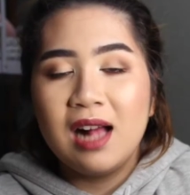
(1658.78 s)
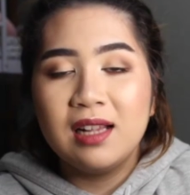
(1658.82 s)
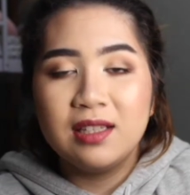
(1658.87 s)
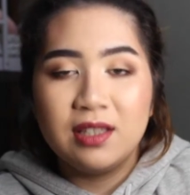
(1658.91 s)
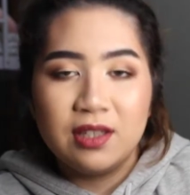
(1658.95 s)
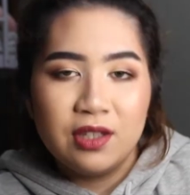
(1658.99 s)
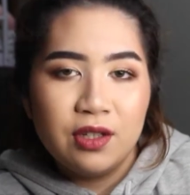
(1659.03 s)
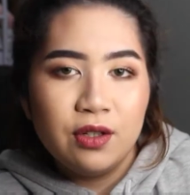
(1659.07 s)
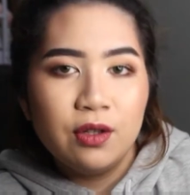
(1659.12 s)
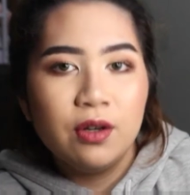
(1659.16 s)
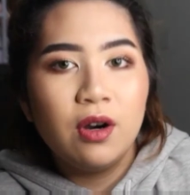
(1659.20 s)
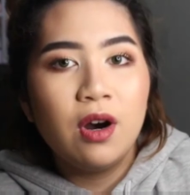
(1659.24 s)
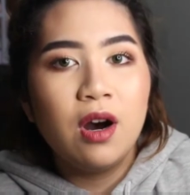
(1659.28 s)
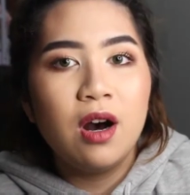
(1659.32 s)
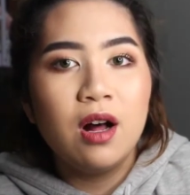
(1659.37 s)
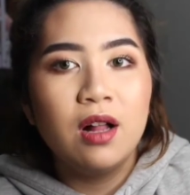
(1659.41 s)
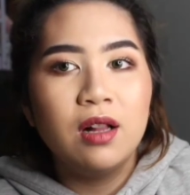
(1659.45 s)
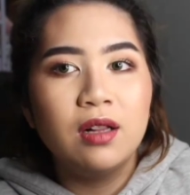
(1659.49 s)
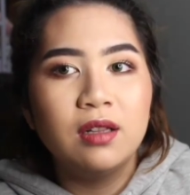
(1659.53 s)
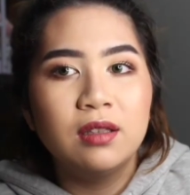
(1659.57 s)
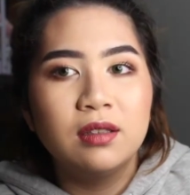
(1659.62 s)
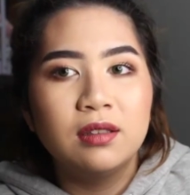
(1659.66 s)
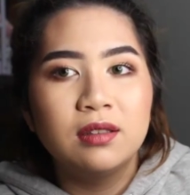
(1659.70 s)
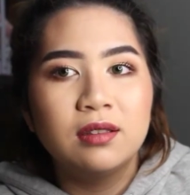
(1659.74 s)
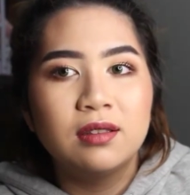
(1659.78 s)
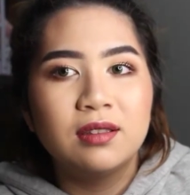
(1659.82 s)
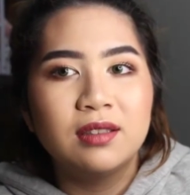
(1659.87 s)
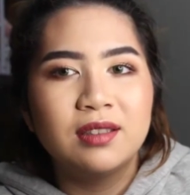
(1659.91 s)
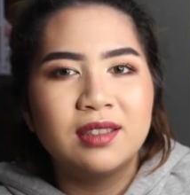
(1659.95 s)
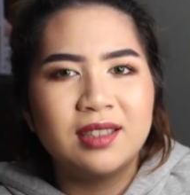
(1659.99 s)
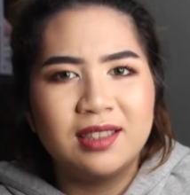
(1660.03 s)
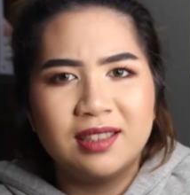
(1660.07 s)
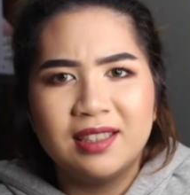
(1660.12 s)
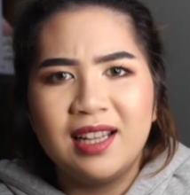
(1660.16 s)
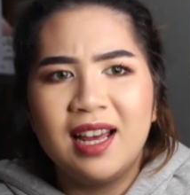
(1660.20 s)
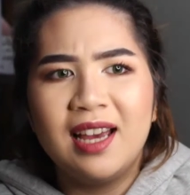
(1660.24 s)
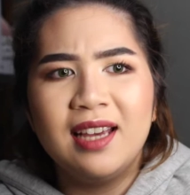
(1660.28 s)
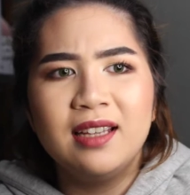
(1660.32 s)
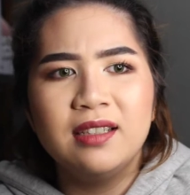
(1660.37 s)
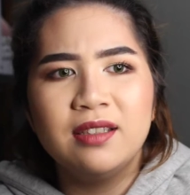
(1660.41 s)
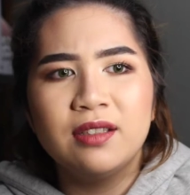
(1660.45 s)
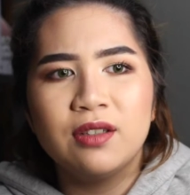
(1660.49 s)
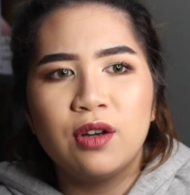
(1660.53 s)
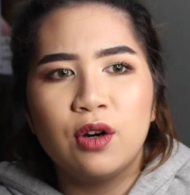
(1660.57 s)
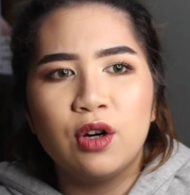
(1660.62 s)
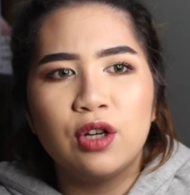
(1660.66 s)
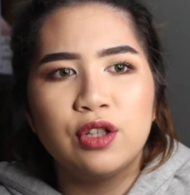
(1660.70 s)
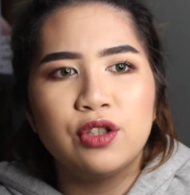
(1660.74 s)
I'll see you all
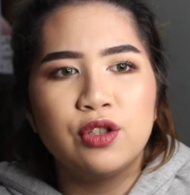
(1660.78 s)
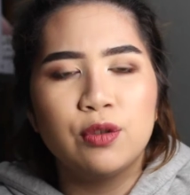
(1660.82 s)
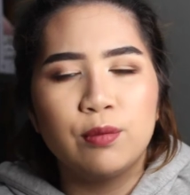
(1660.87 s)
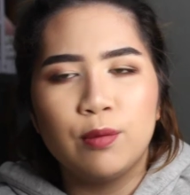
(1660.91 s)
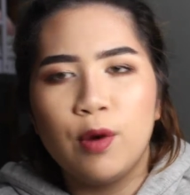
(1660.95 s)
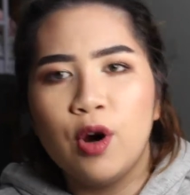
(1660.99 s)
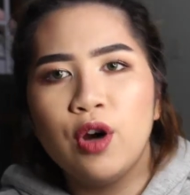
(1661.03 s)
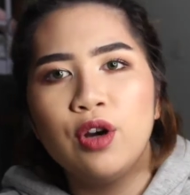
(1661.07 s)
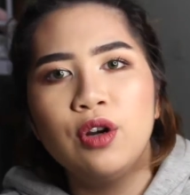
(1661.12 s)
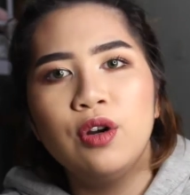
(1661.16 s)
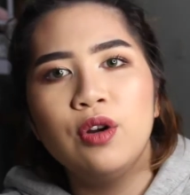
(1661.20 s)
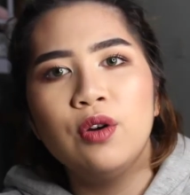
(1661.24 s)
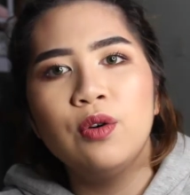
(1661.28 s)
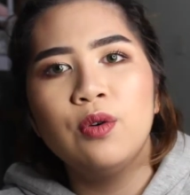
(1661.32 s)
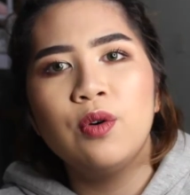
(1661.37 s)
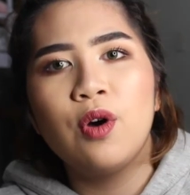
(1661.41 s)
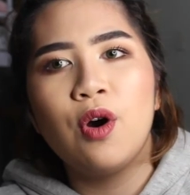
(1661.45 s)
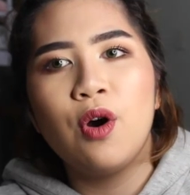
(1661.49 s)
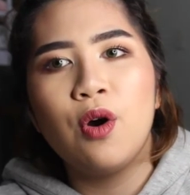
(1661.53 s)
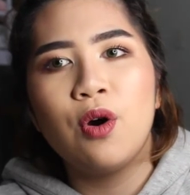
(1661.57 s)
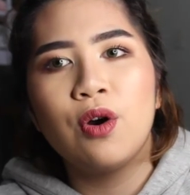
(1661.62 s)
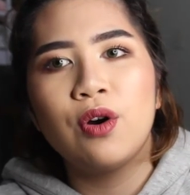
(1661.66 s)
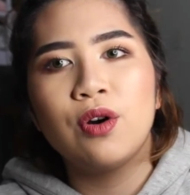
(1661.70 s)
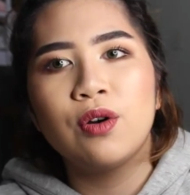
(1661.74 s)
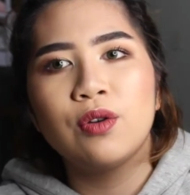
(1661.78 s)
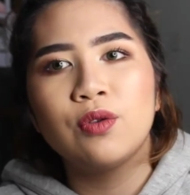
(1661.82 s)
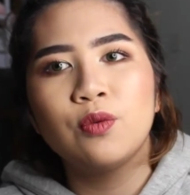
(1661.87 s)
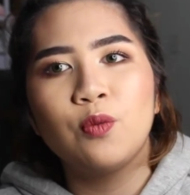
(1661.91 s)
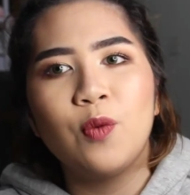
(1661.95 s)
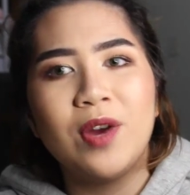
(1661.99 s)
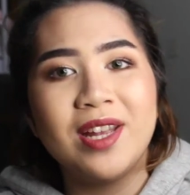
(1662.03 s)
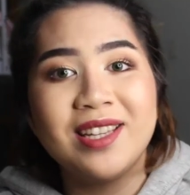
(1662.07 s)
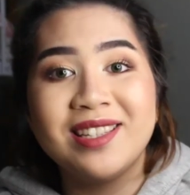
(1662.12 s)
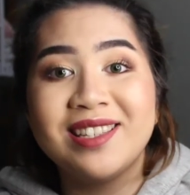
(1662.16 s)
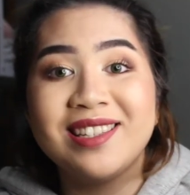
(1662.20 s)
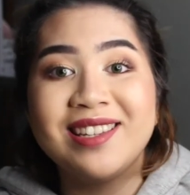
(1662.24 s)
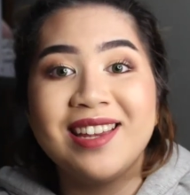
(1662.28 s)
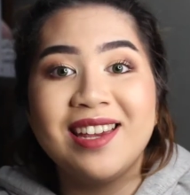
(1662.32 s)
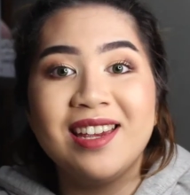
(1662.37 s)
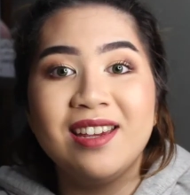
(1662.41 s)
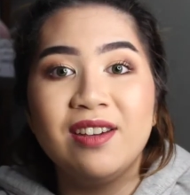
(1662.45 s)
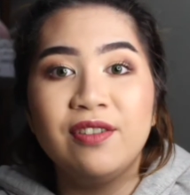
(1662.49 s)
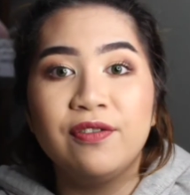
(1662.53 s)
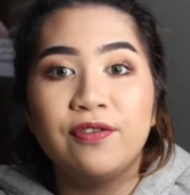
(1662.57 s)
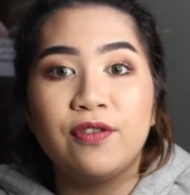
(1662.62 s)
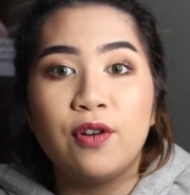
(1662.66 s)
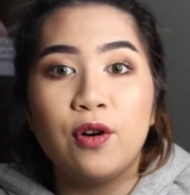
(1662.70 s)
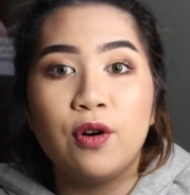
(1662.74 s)
tonight or tomorrow or on
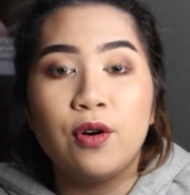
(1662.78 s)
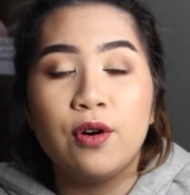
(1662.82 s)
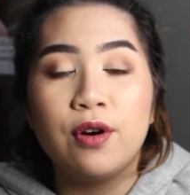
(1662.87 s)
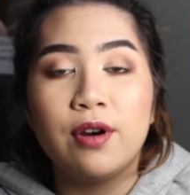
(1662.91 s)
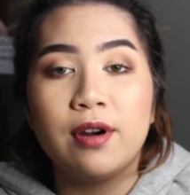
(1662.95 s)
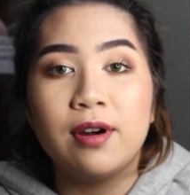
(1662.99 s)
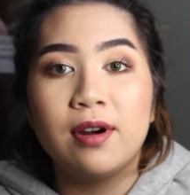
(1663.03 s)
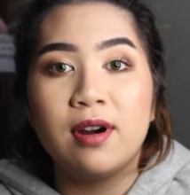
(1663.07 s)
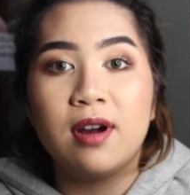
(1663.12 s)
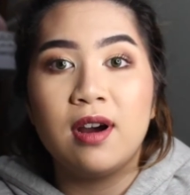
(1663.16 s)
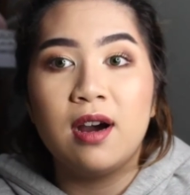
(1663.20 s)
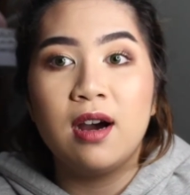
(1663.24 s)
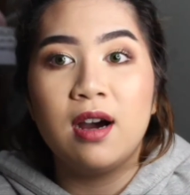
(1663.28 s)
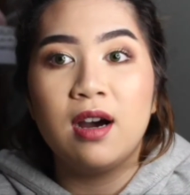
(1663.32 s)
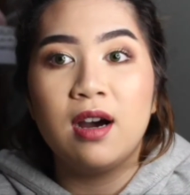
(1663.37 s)
Wednesday for,